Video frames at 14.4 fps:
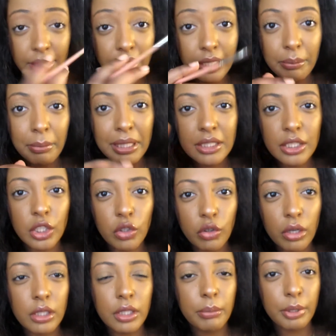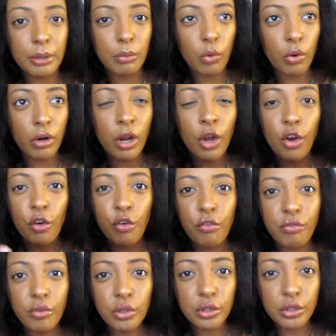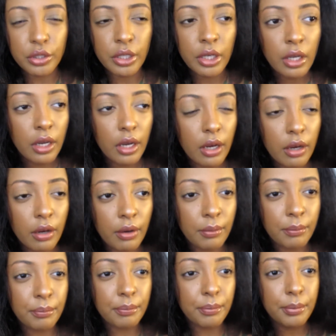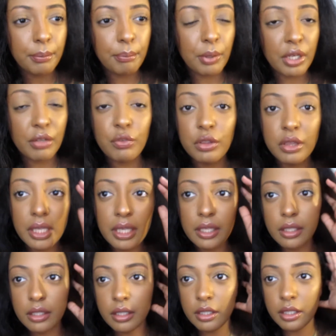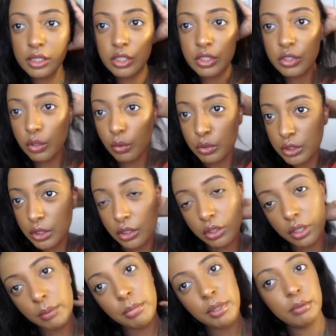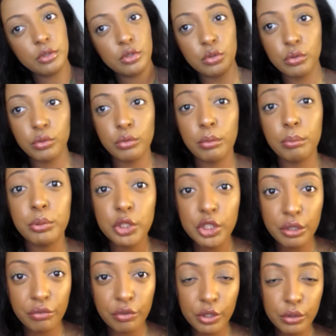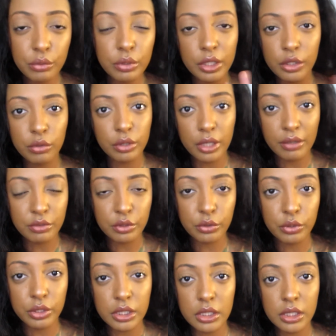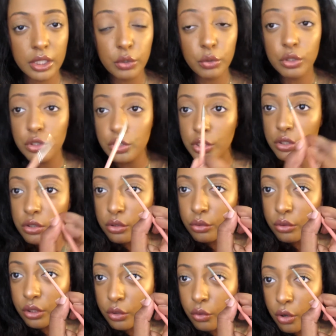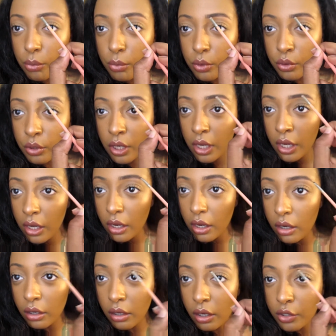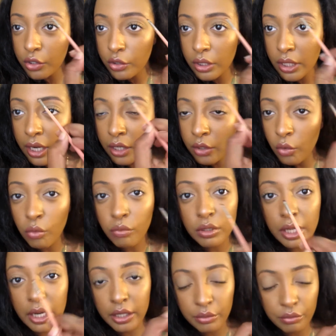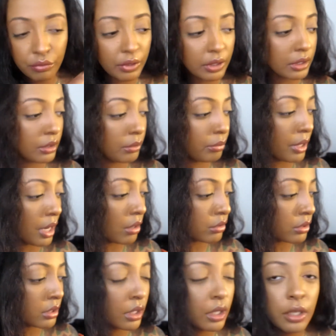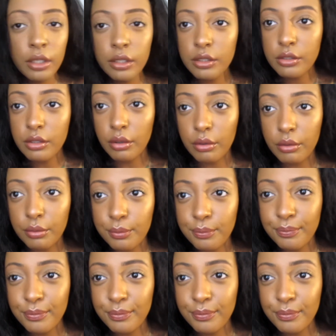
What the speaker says: think it makes it look a little bit more fuller. But if you think it's going to look a bit too bushy for you, then you don't have to do this. Then you can just do the normal underline, overline, and fill in the brows. So